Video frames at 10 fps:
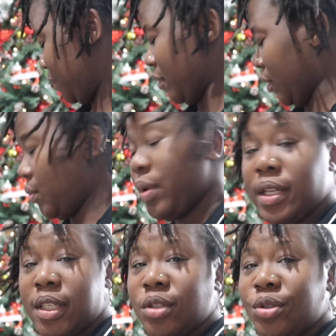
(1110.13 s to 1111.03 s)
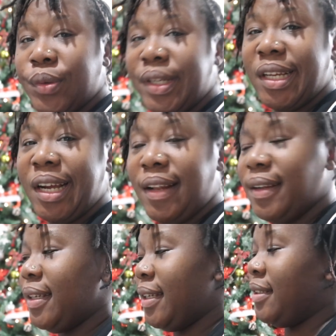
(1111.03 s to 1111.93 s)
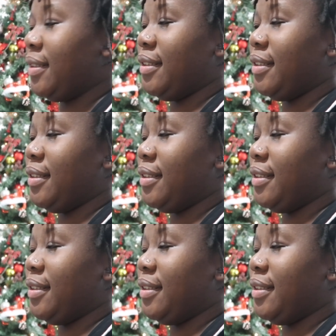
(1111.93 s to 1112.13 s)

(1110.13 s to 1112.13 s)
We are still doing the cleaning.